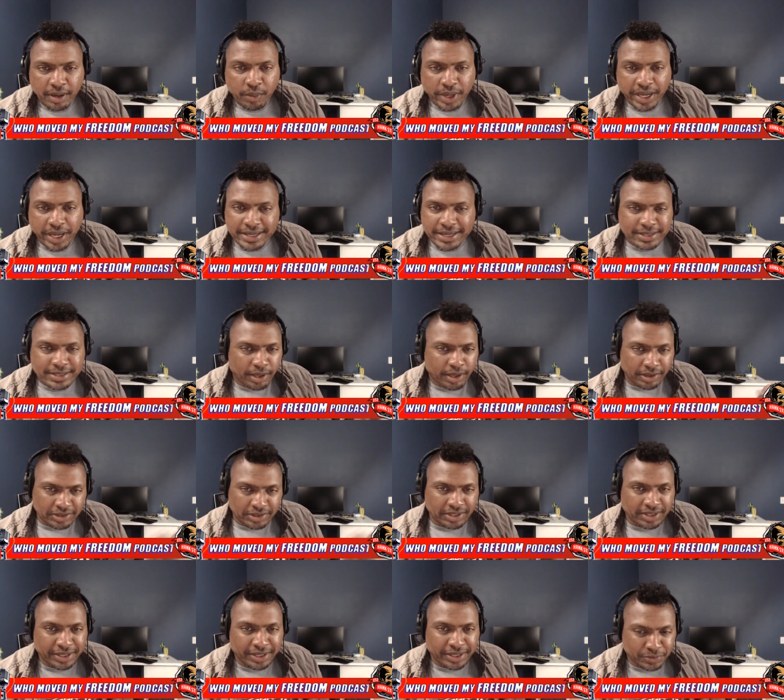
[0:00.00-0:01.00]
we got to talk
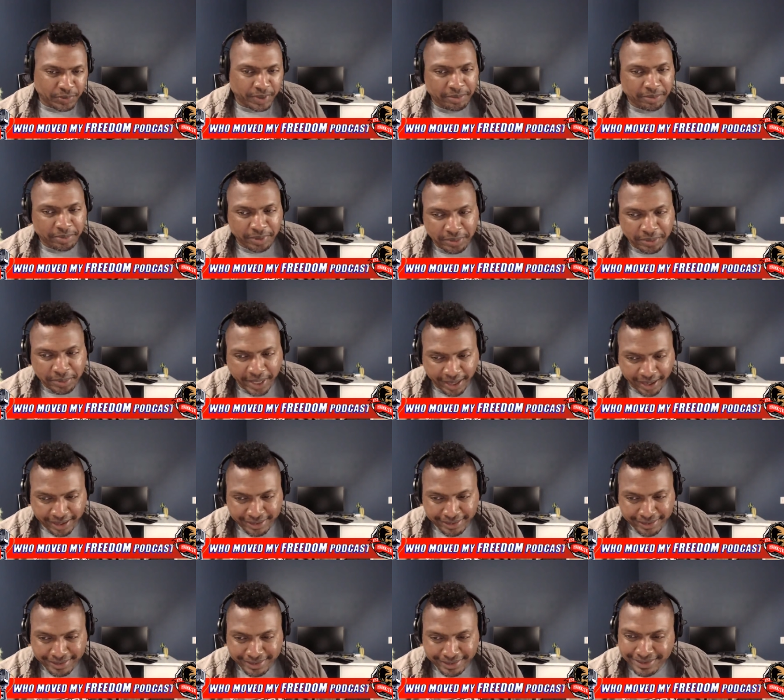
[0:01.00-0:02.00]
to these people,
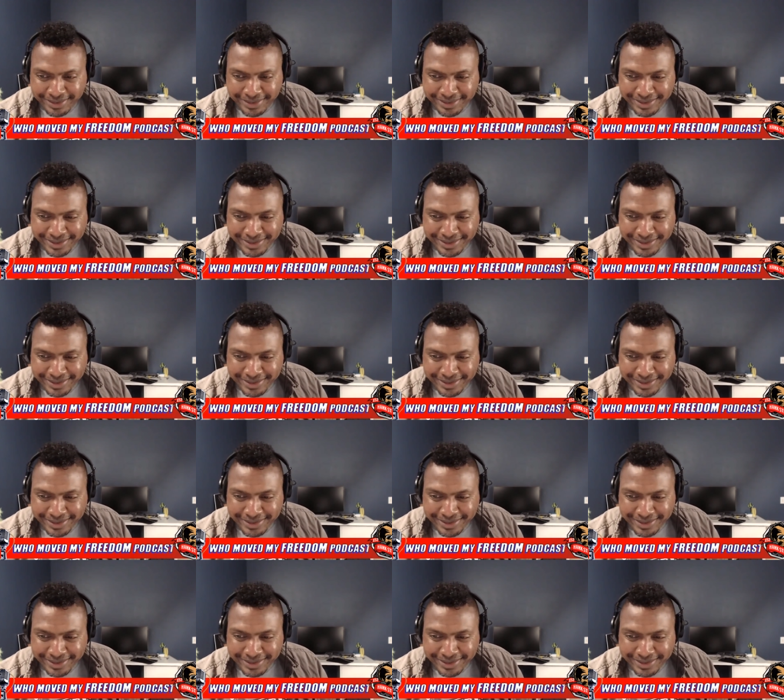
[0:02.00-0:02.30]
man. Right.